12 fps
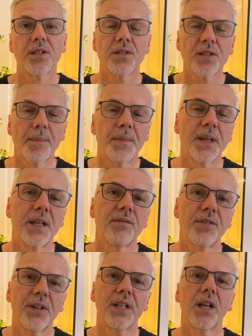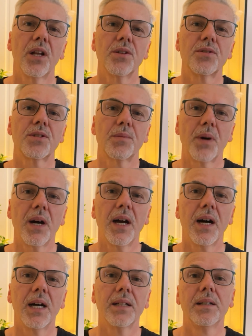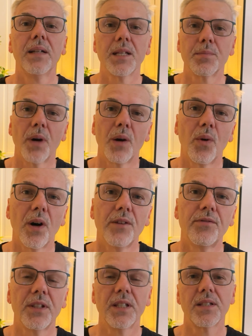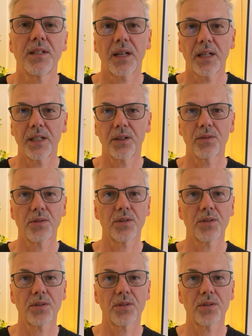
something very close to my heart, as my wife is a clinical